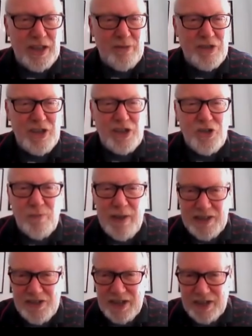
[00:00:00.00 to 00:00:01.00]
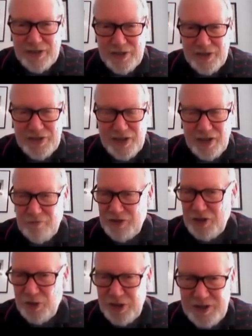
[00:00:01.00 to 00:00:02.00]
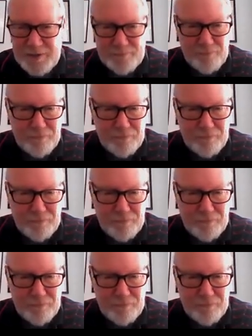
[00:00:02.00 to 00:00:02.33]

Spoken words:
the Essential Math Skills resource.